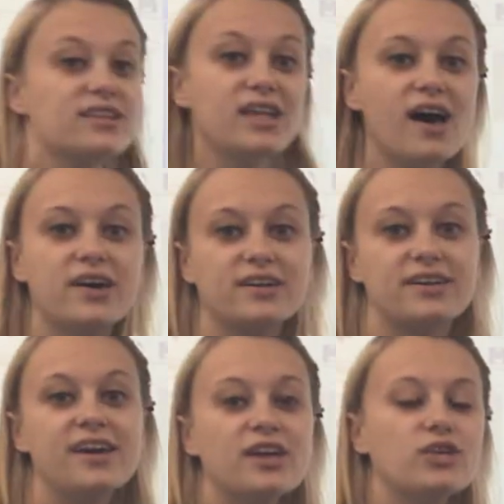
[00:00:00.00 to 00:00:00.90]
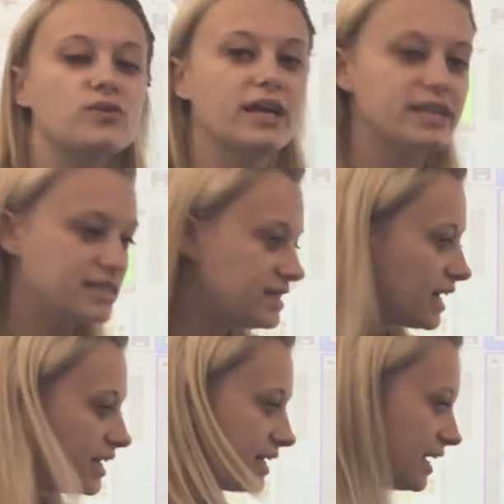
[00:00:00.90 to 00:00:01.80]
the luck. You get
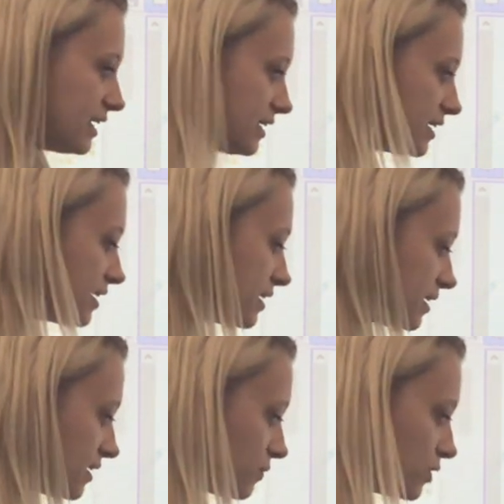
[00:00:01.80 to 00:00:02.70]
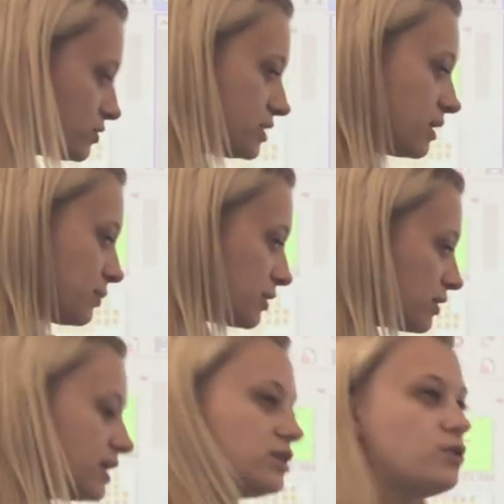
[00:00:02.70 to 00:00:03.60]
excited. When you see a
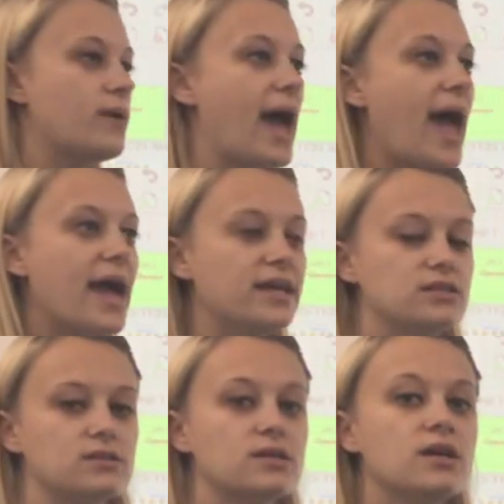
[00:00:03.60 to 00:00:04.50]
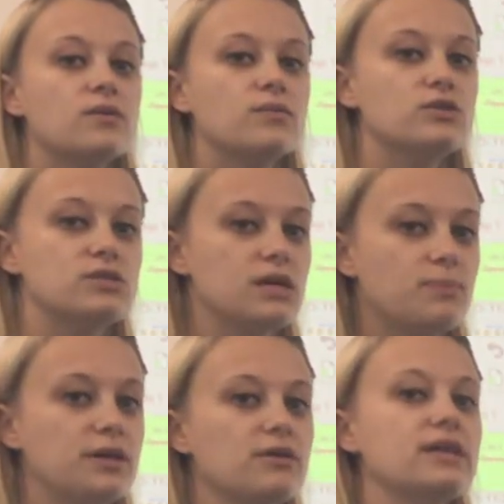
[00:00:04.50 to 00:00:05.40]
period, you end. When you see a
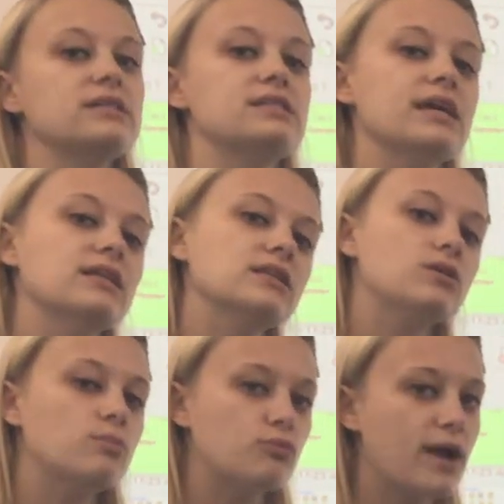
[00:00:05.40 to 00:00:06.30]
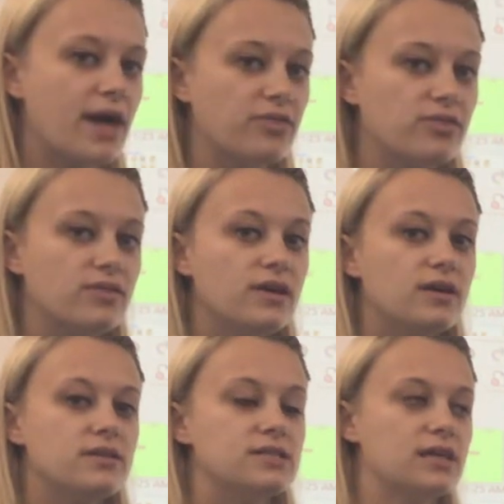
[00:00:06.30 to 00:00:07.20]
period, take a little breath,
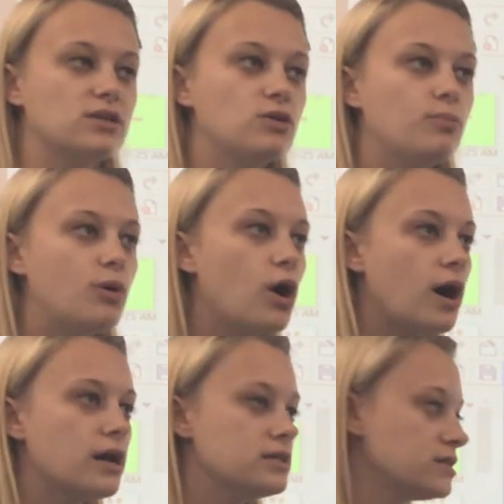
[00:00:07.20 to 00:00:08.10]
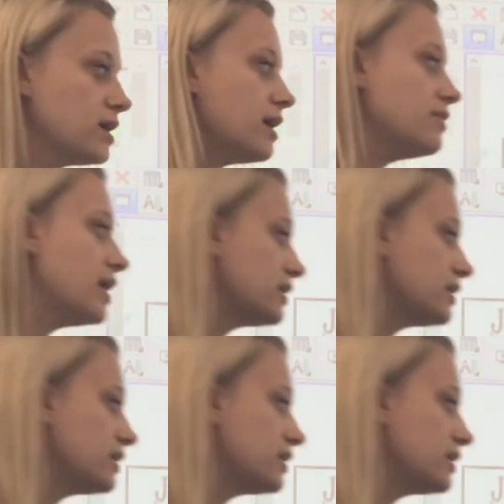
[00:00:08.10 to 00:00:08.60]
take a little pause, and